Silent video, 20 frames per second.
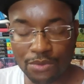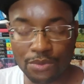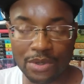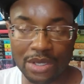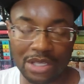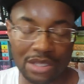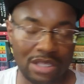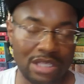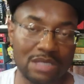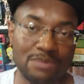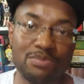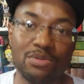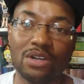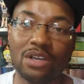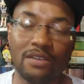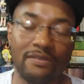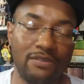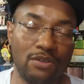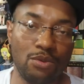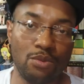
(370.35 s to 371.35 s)
read this
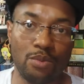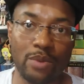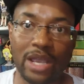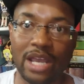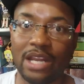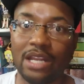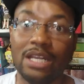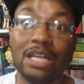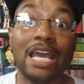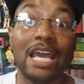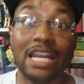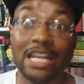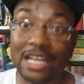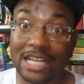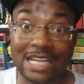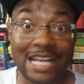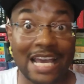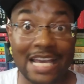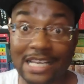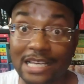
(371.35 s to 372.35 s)
book if you read it and
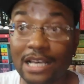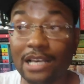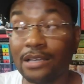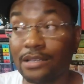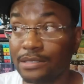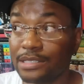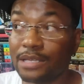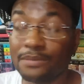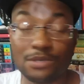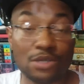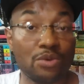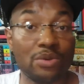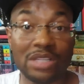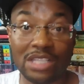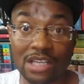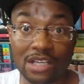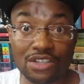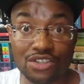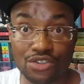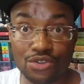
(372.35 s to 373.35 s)
then uh,
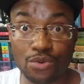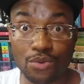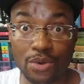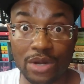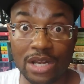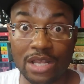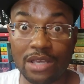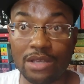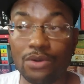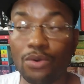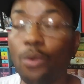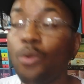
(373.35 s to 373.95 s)
subsequently enjoyed it?